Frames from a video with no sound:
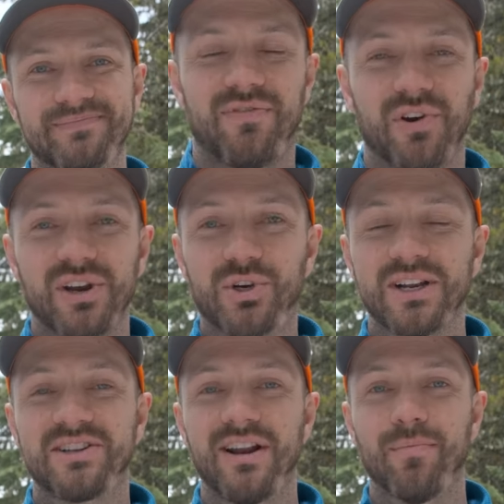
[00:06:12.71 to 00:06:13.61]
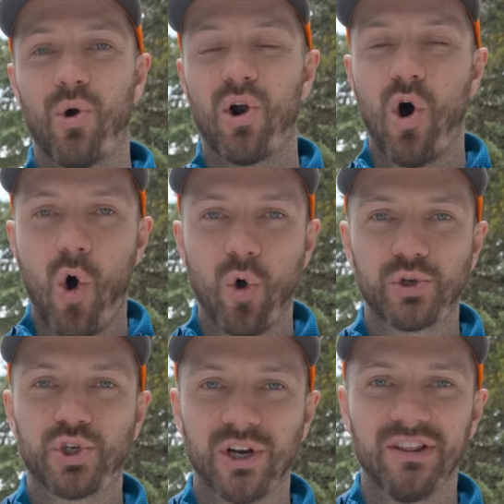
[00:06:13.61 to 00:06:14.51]
If you're interested in a more
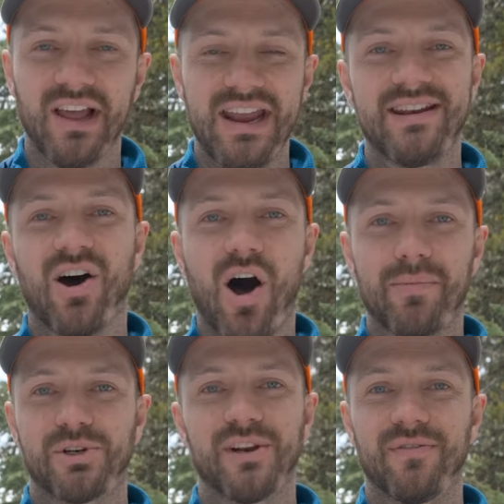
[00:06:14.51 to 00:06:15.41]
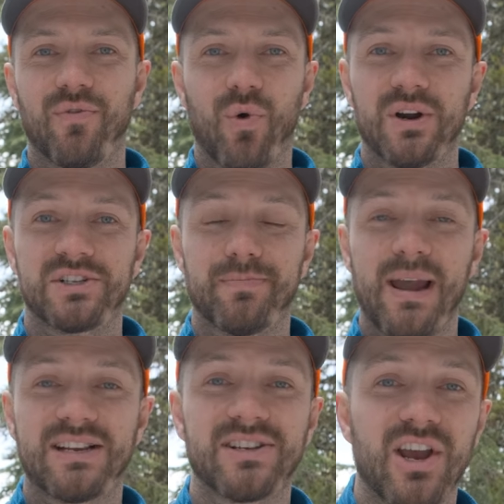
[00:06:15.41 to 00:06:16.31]
ultralight option for
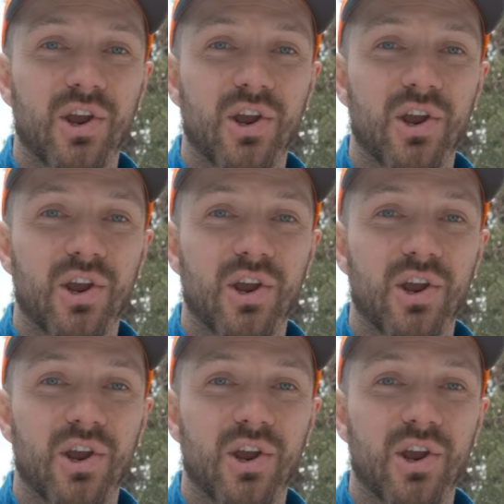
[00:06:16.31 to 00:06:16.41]
spikes,